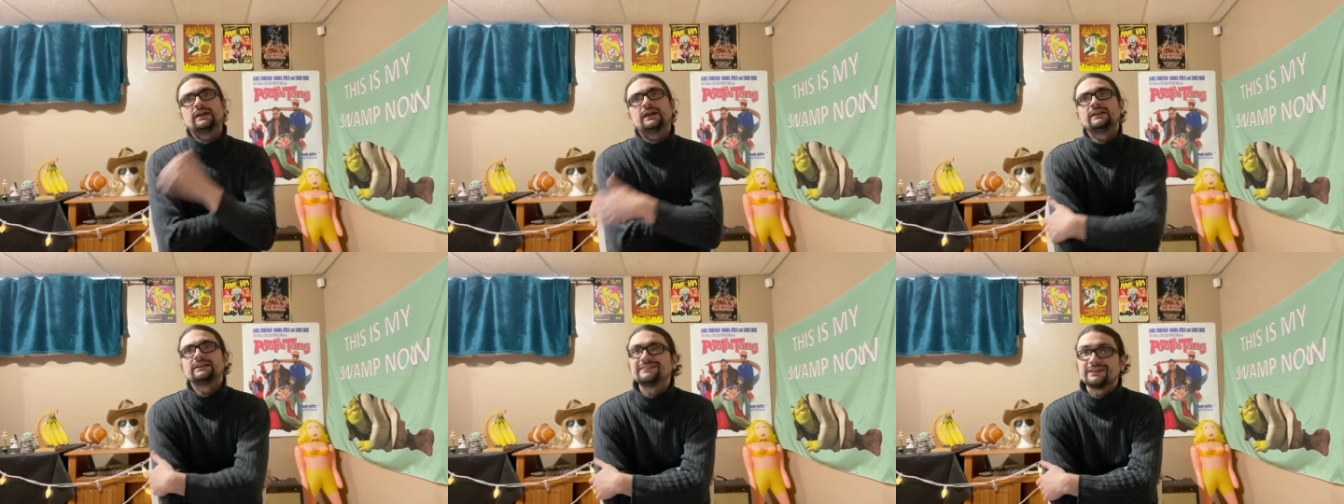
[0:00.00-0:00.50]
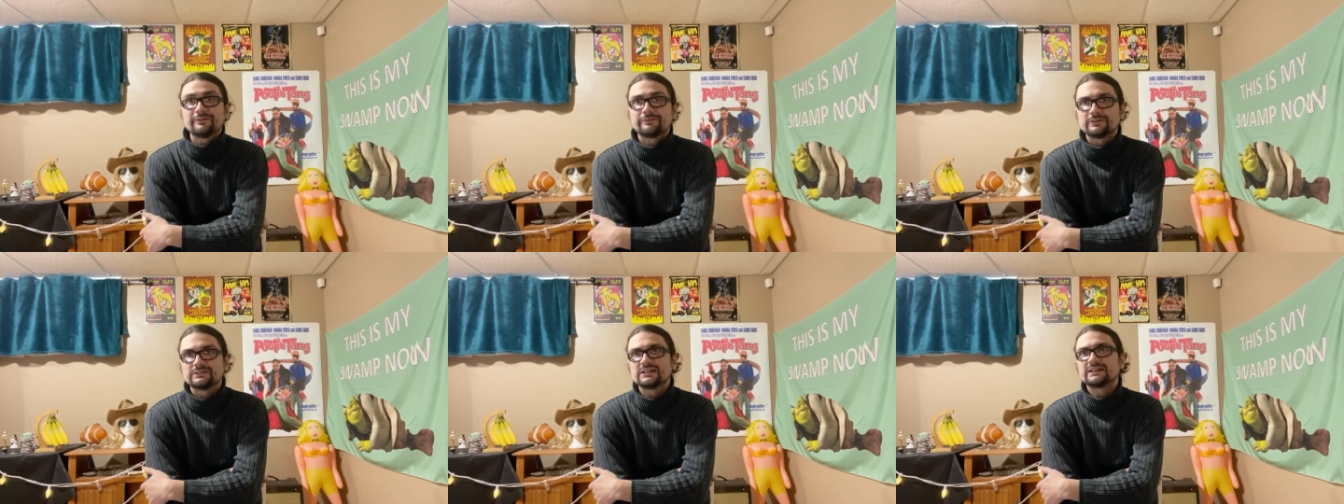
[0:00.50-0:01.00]
and he's in it for
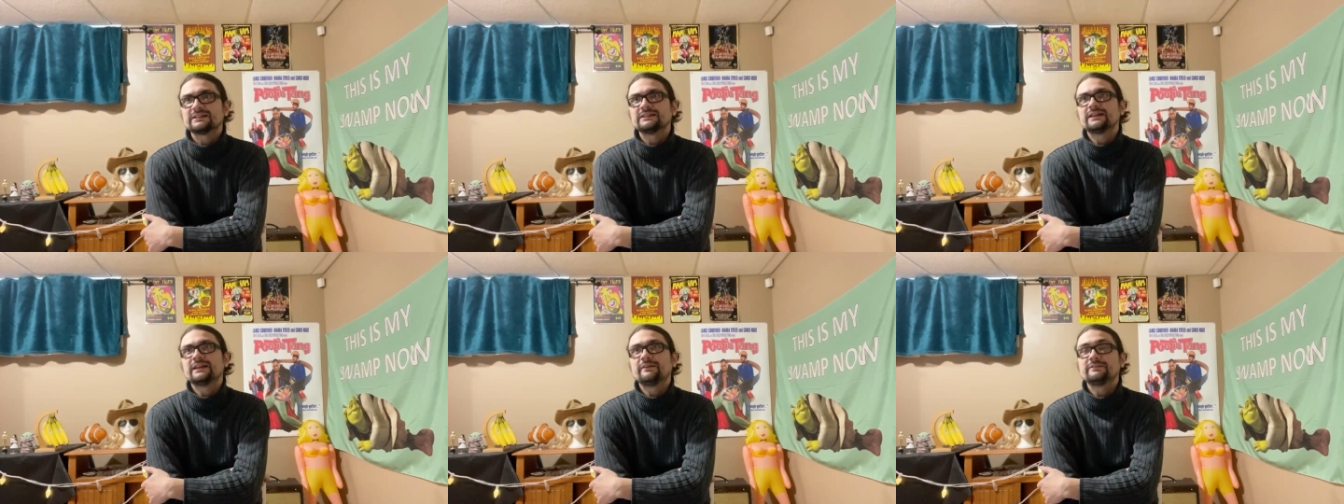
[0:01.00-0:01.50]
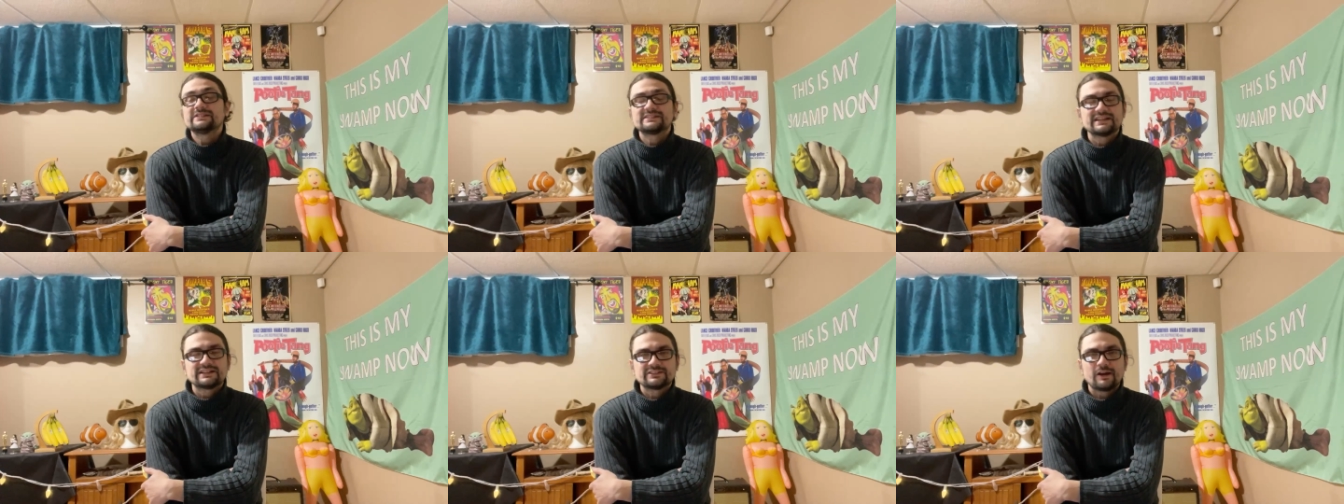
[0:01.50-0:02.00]
a second, and I'm just
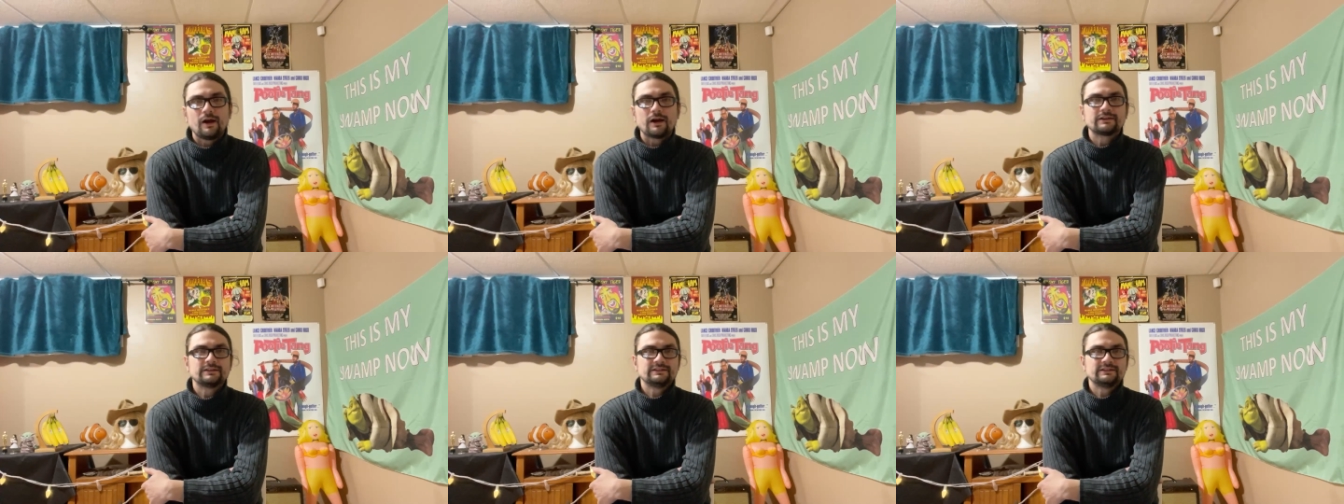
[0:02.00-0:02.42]
like shocked